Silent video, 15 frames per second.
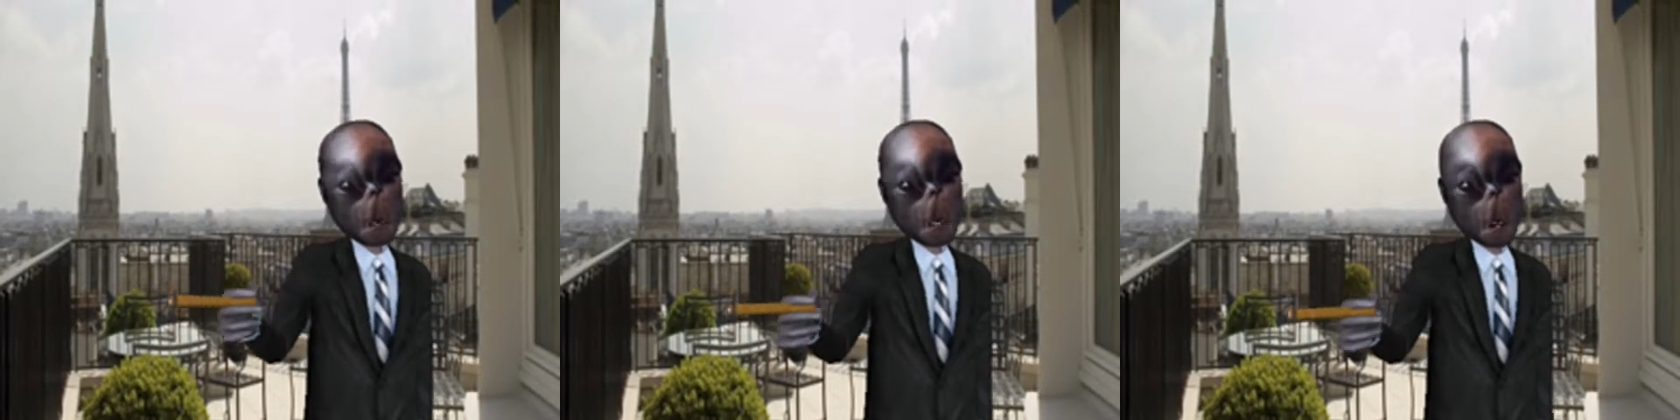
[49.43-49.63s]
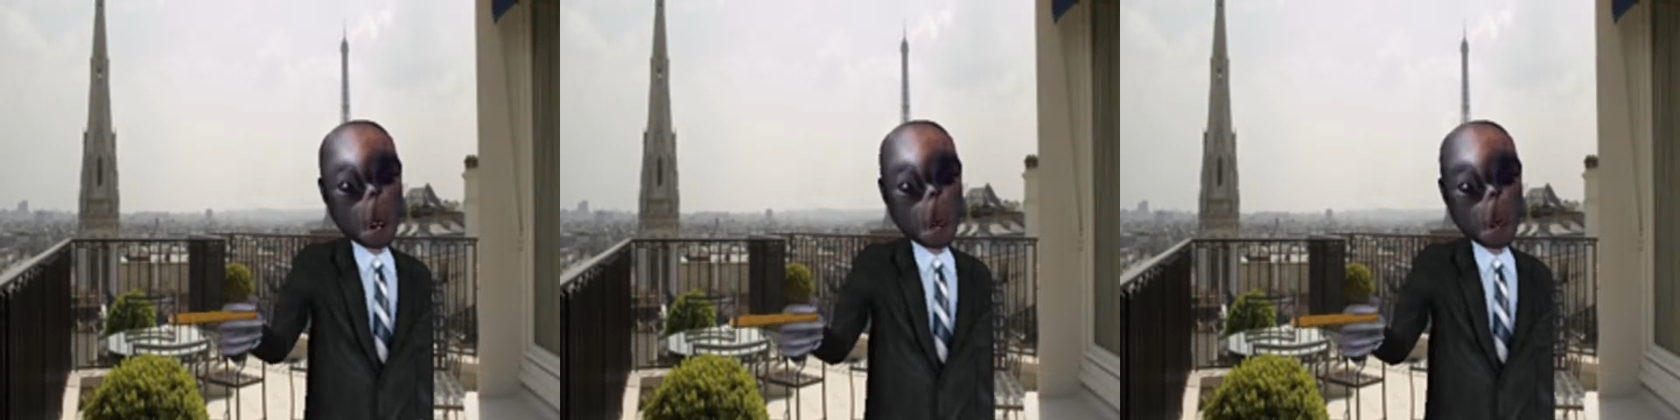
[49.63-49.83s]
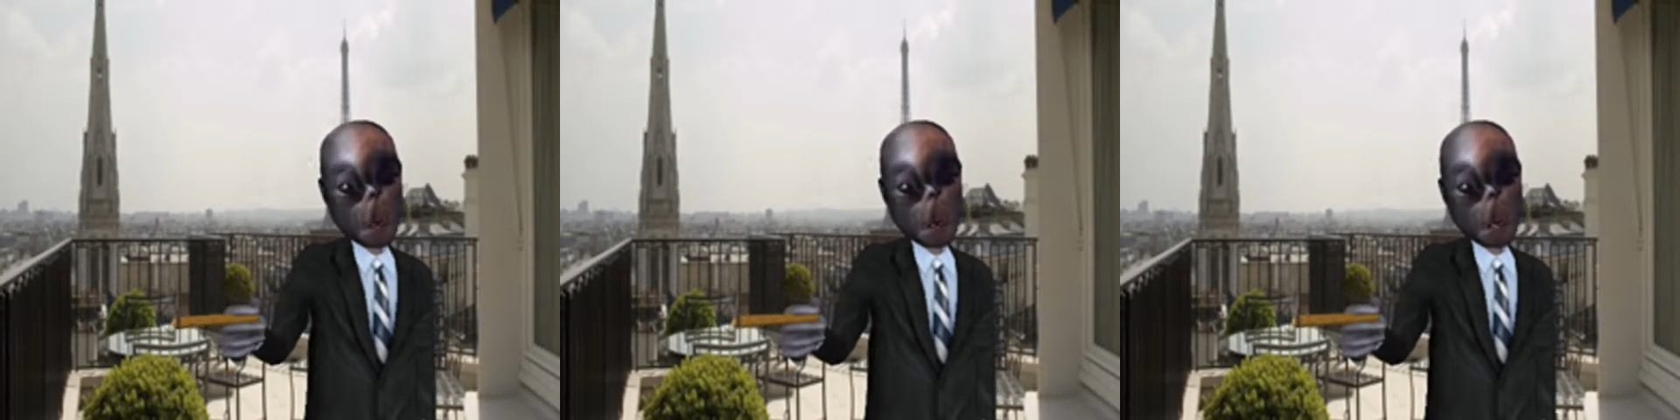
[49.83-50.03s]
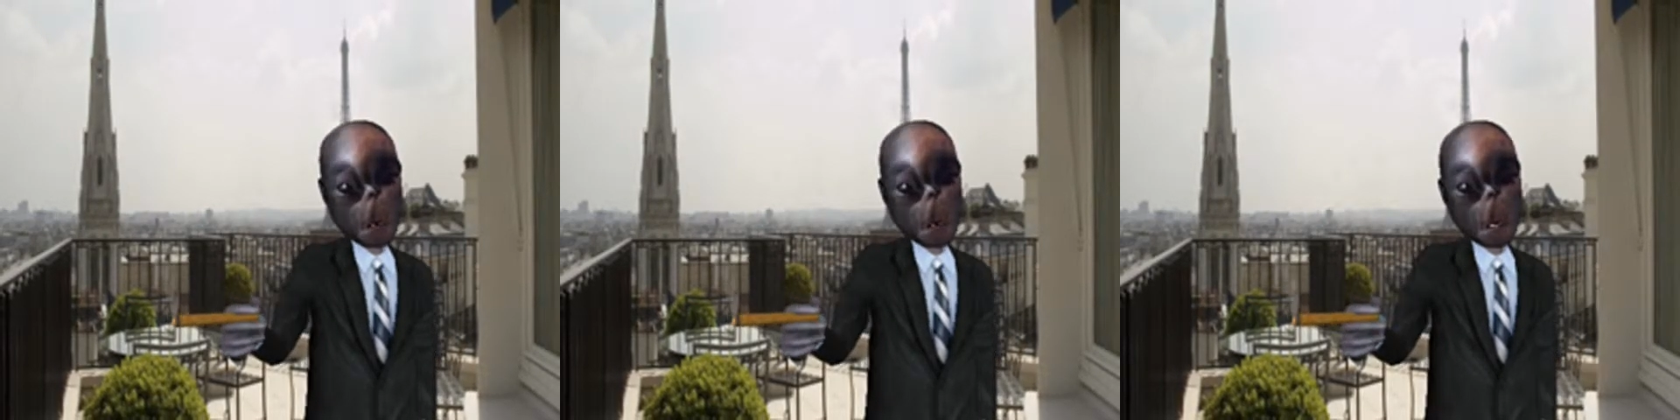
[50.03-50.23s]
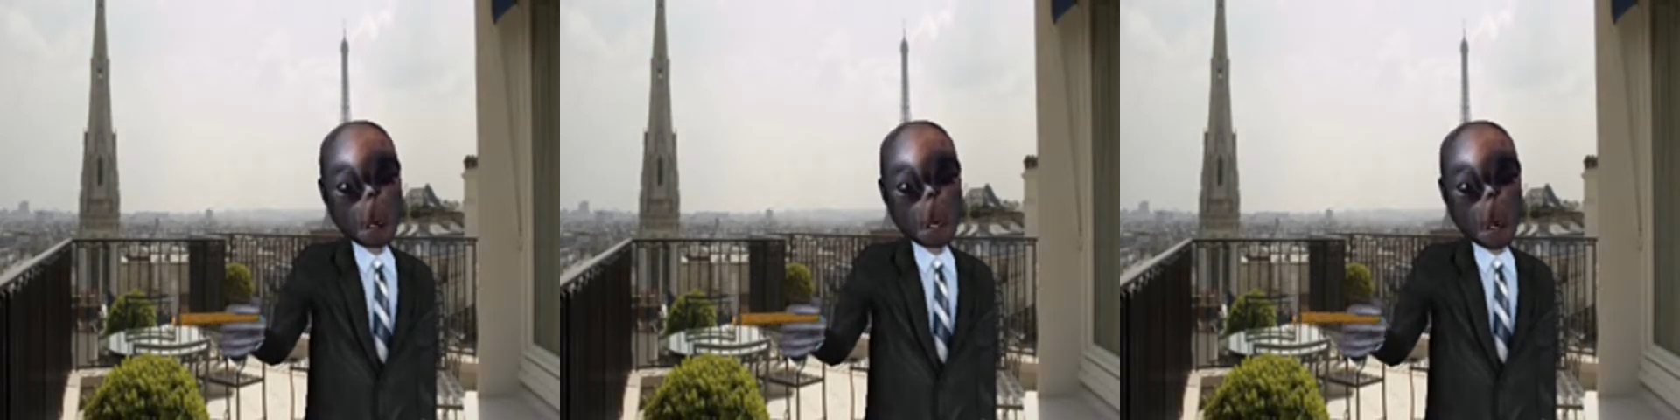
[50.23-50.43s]
go,
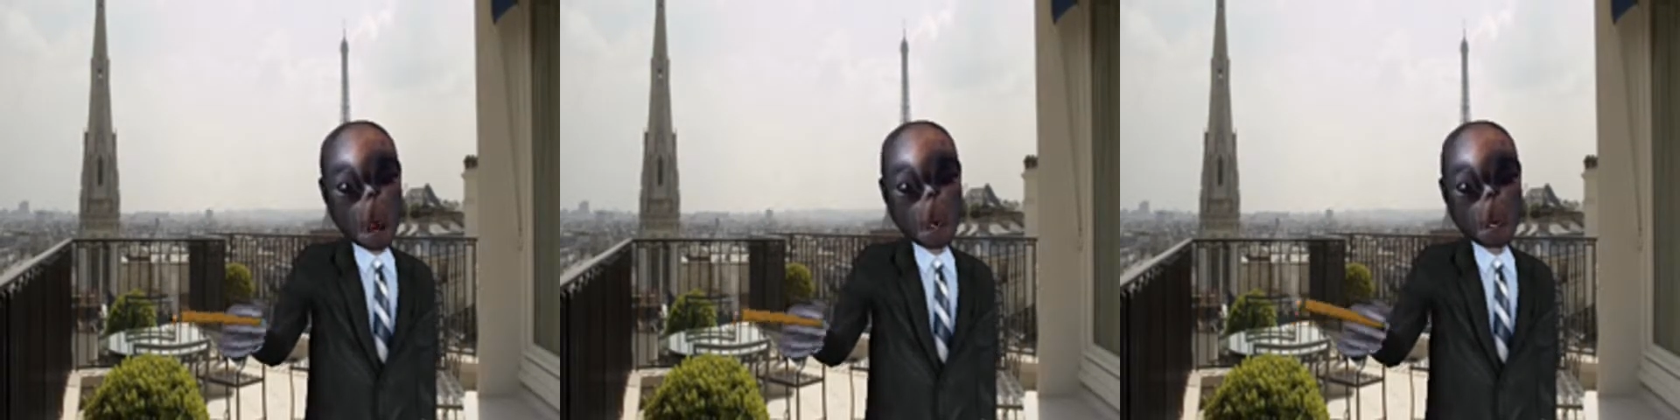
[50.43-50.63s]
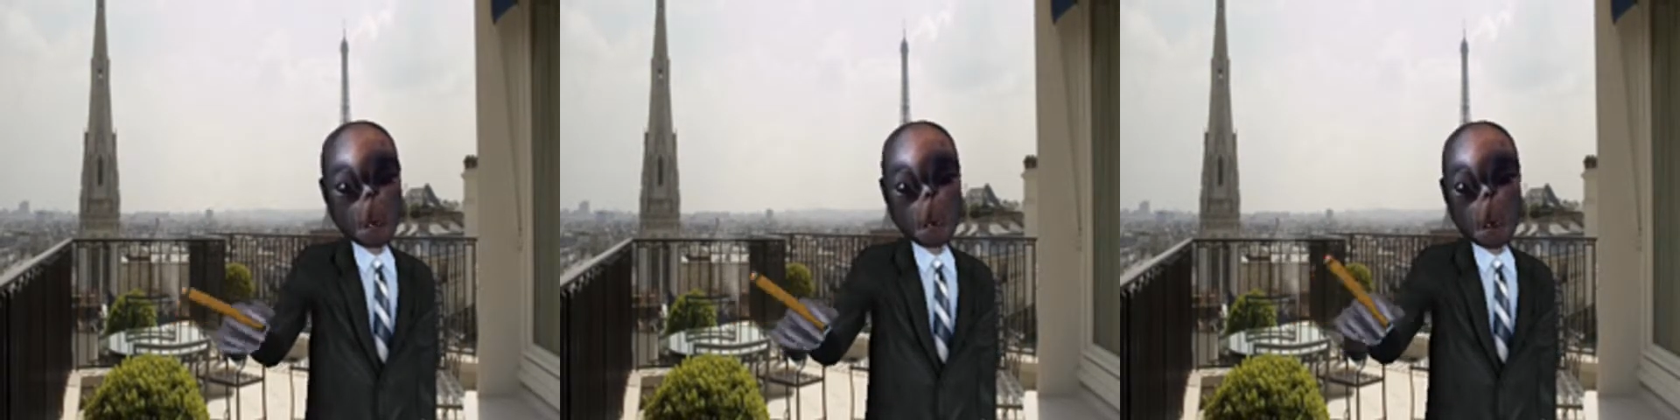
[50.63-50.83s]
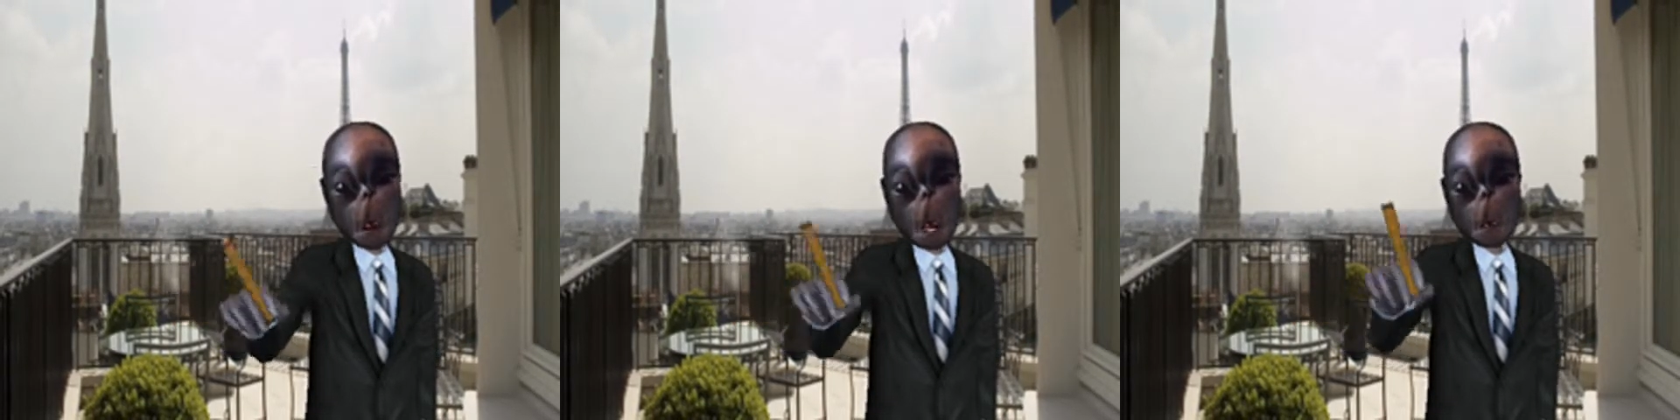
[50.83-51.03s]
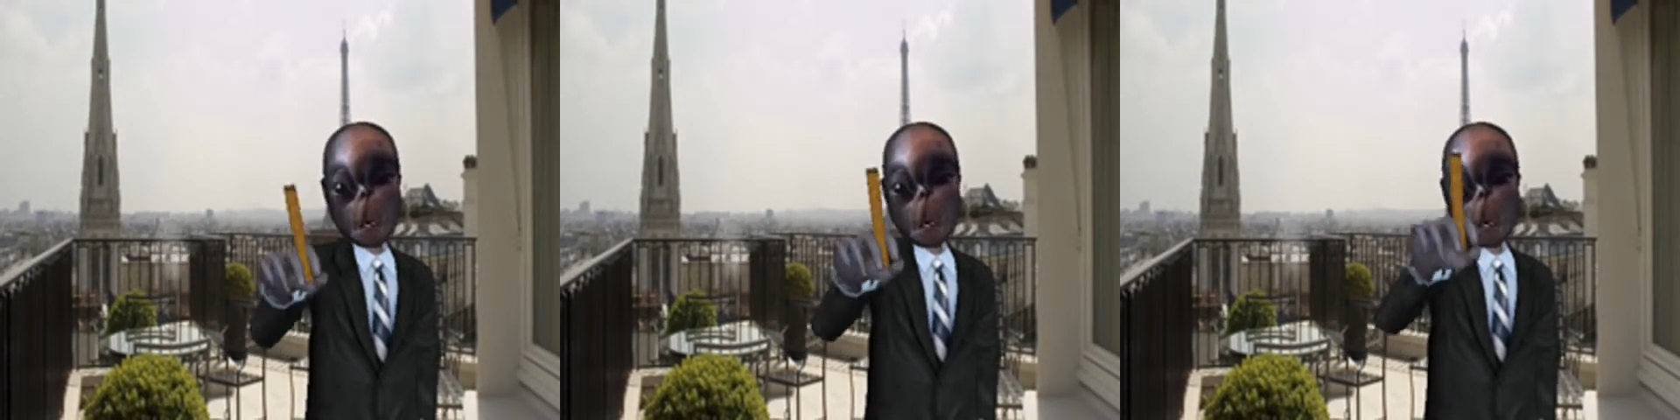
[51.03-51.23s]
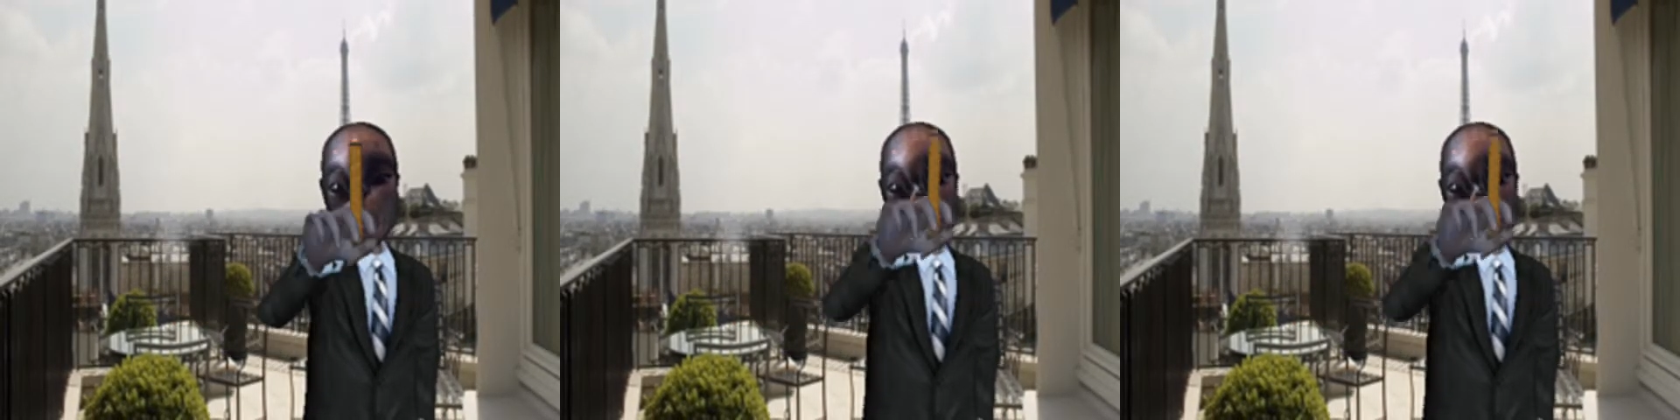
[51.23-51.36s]
you know, back in time.